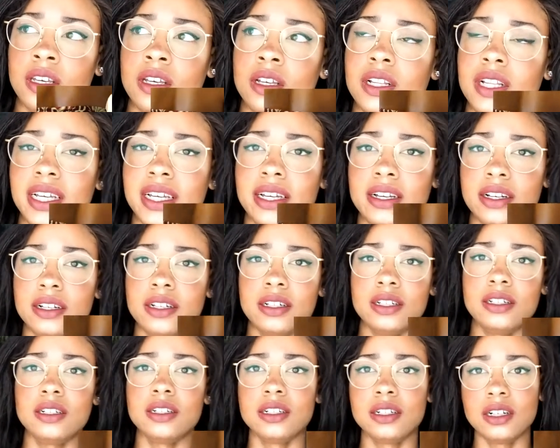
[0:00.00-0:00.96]
like
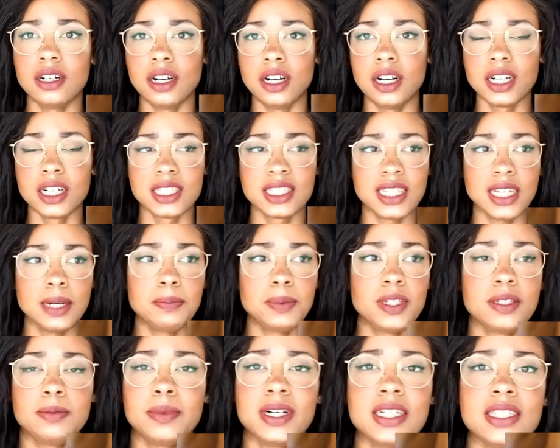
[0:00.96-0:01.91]

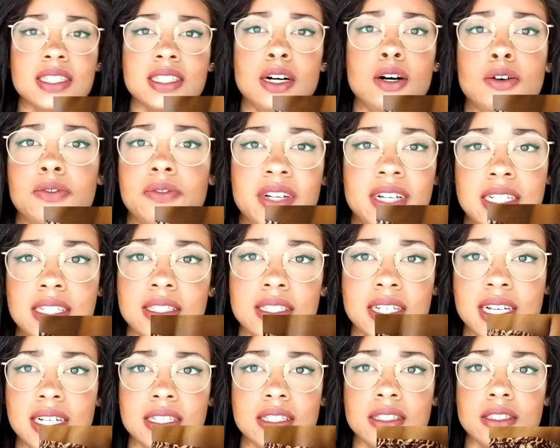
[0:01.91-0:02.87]
accepted myself as
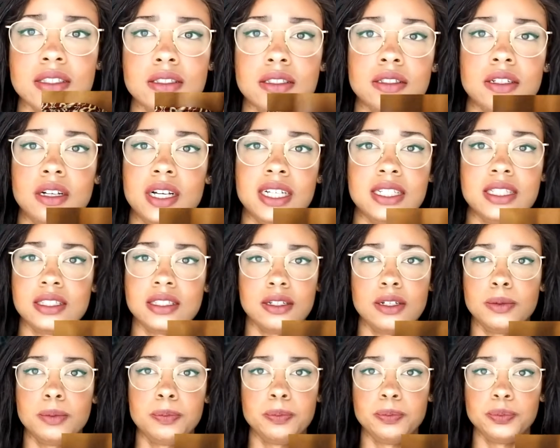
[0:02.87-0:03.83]
as as
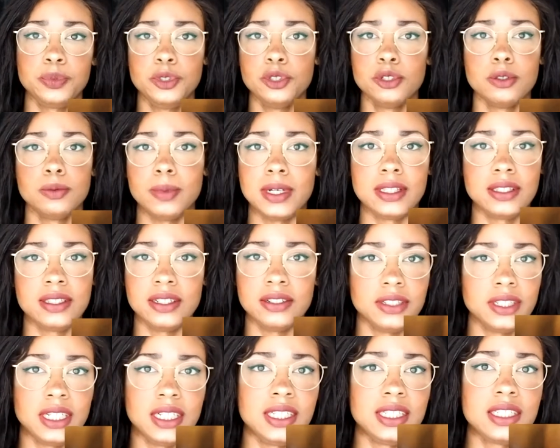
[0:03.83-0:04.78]
a pure
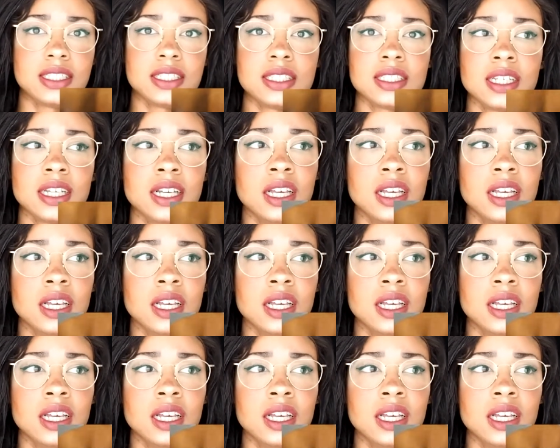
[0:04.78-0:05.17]
materialist